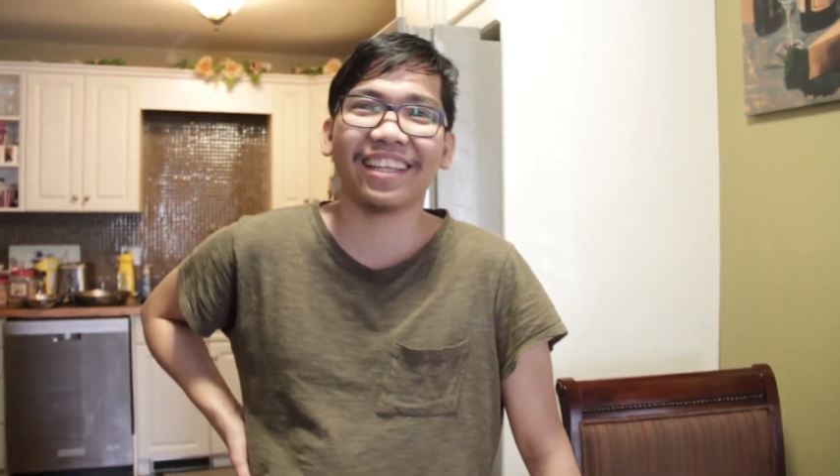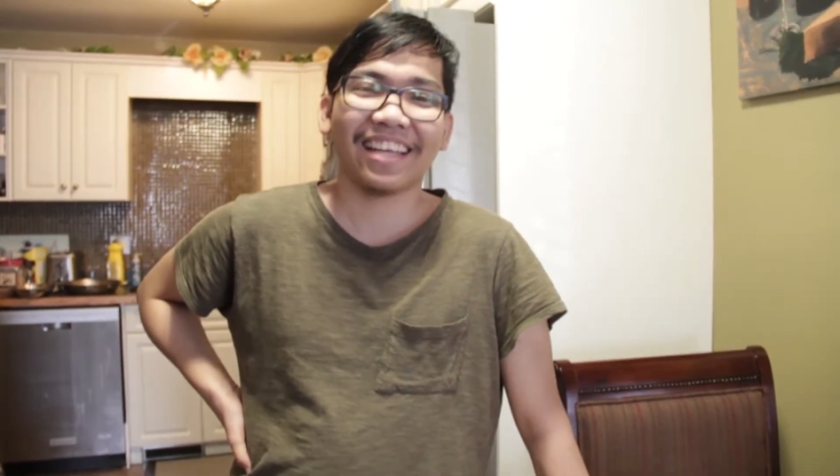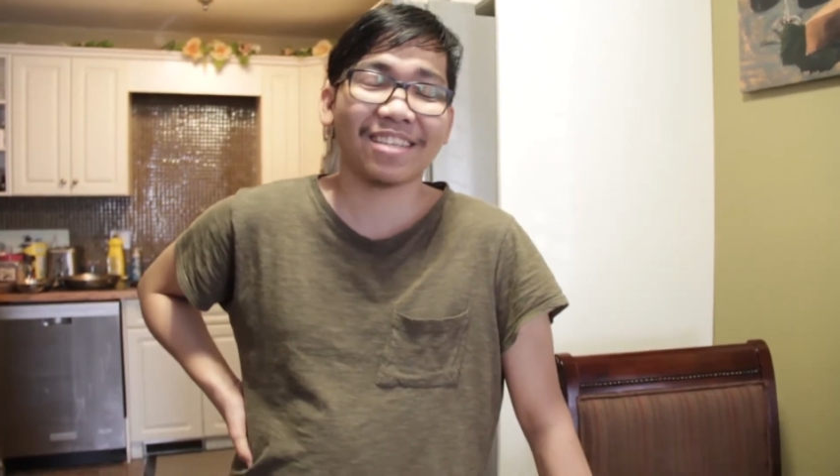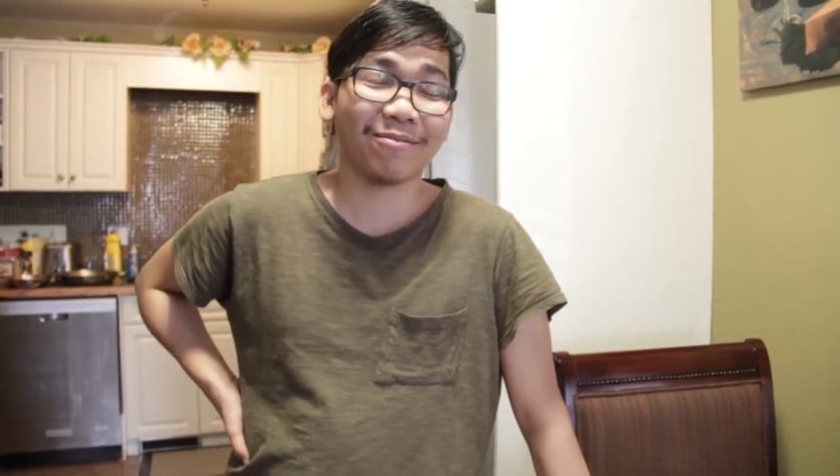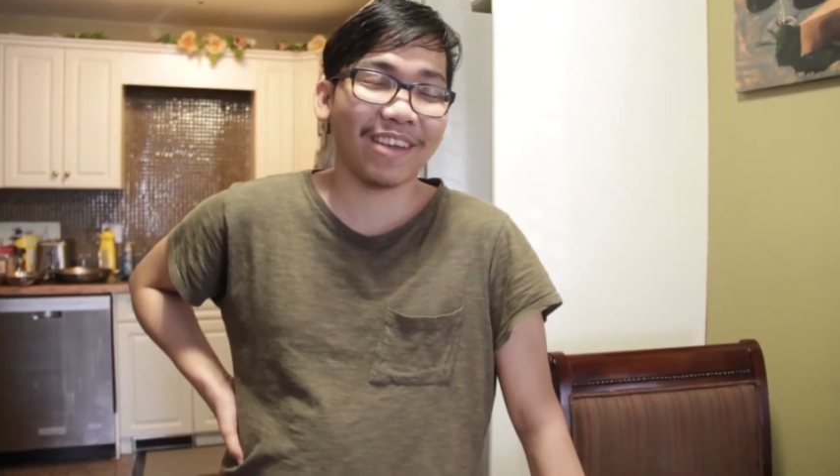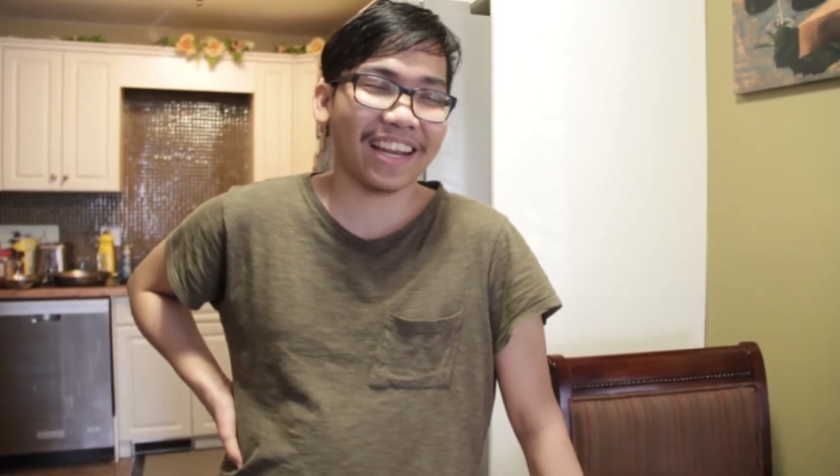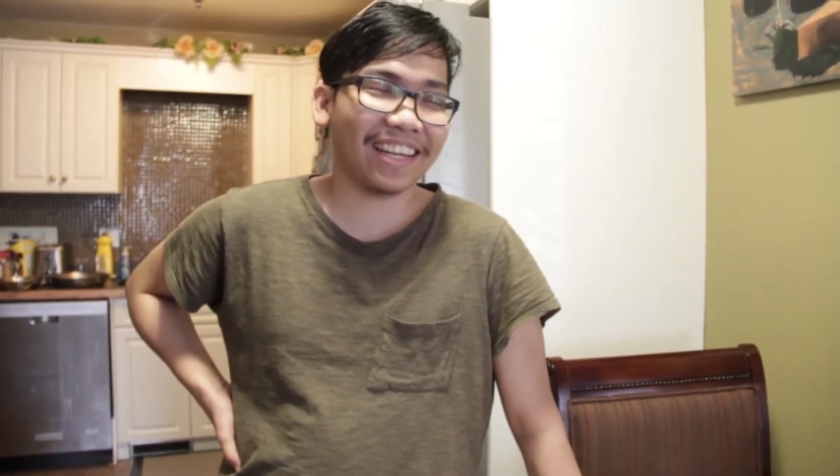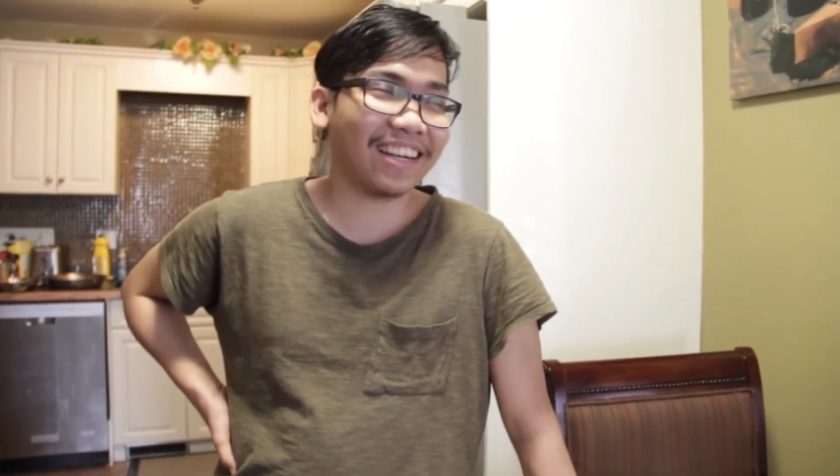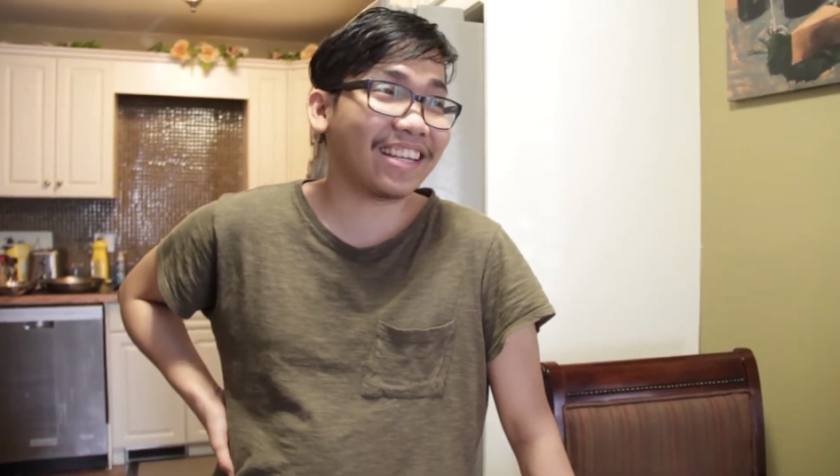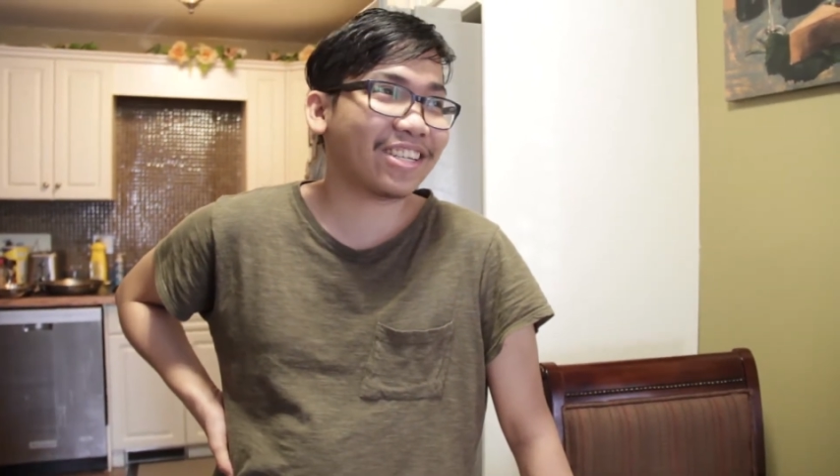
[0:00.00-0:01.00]
It's
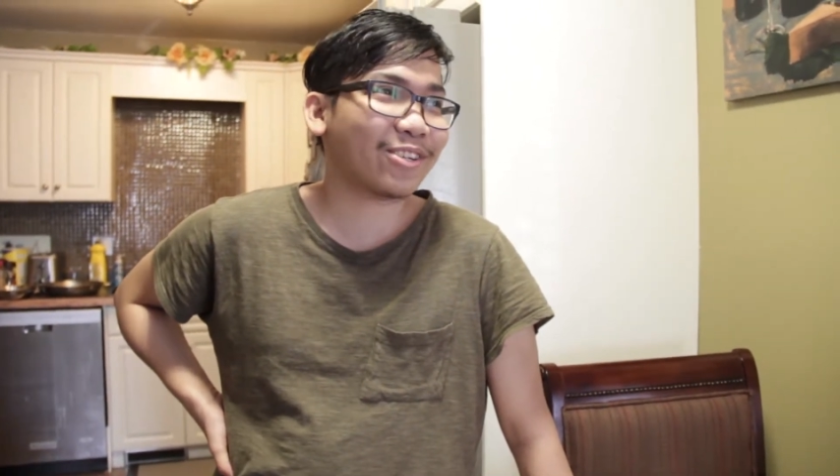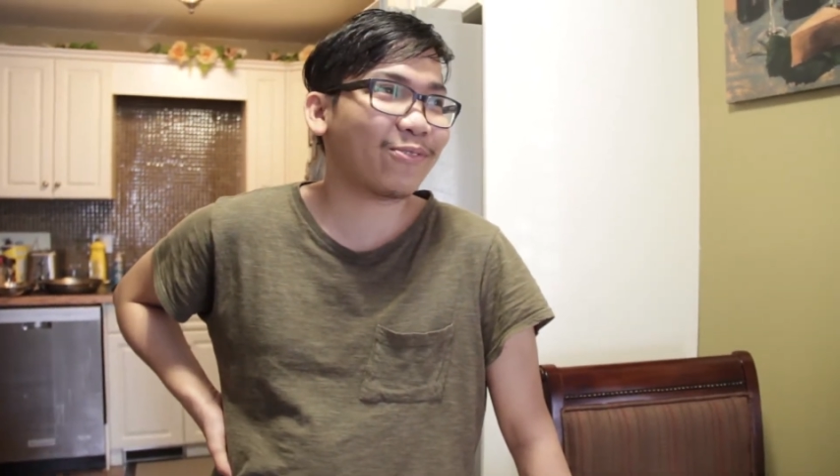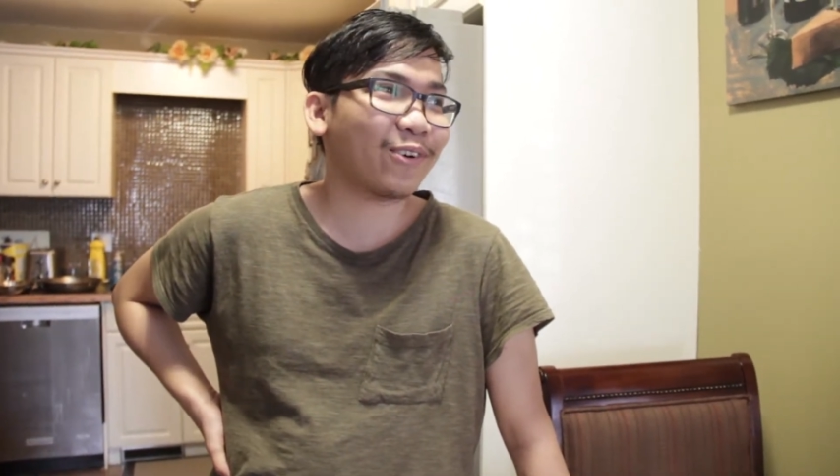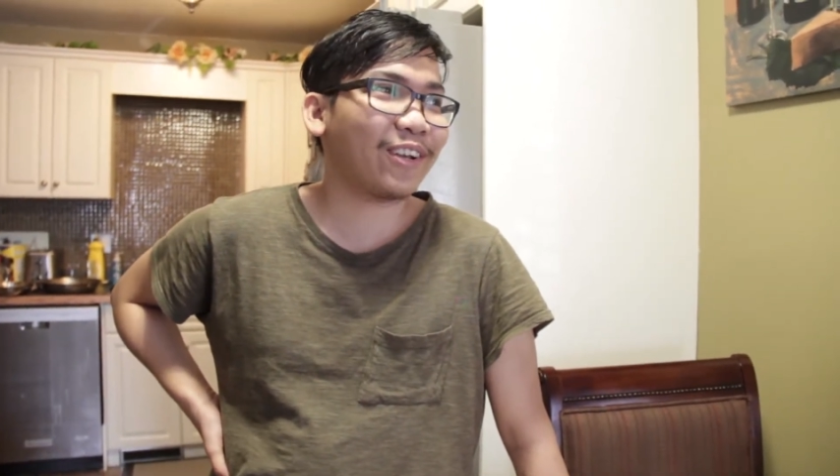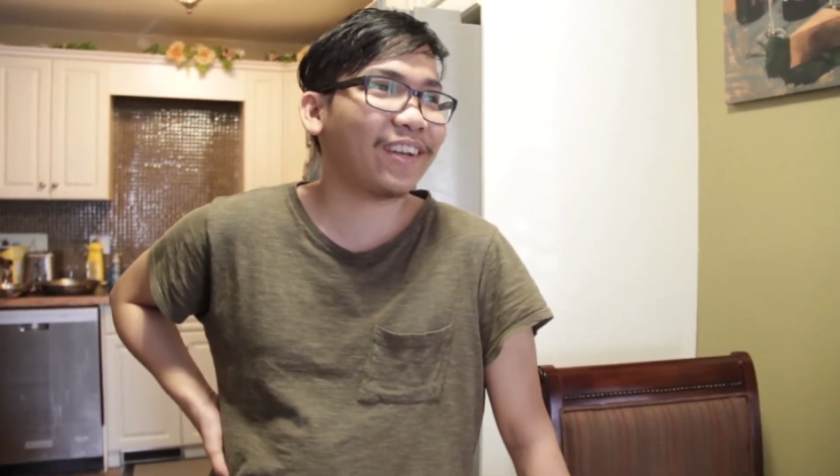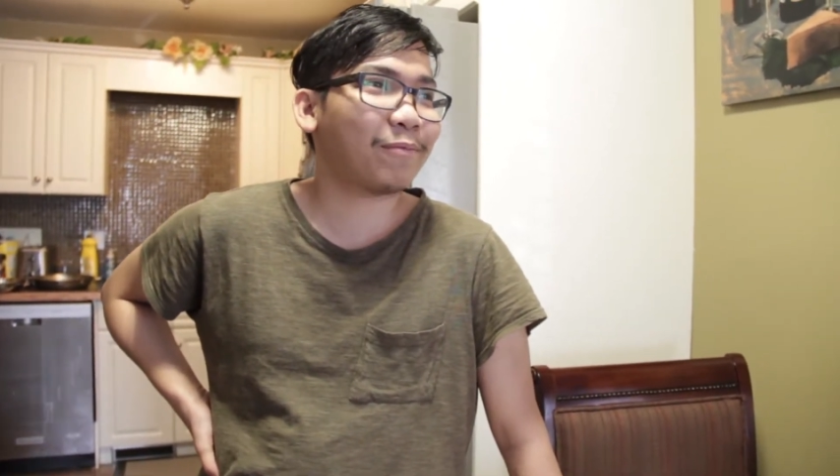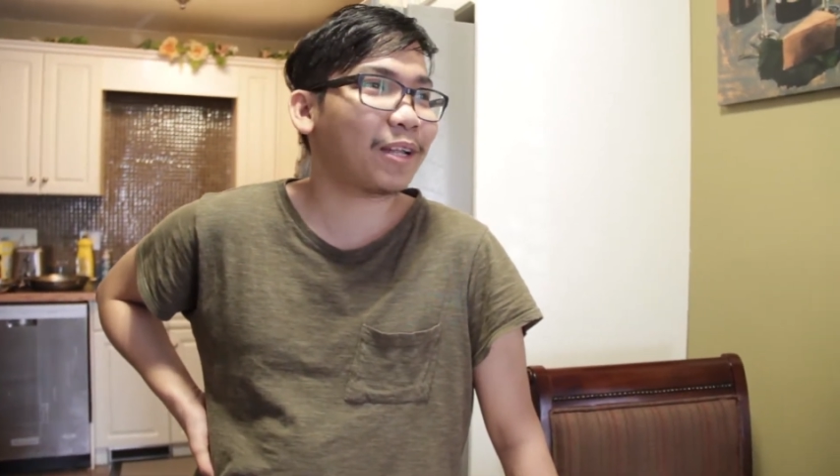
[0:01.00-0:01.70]
very delicious food,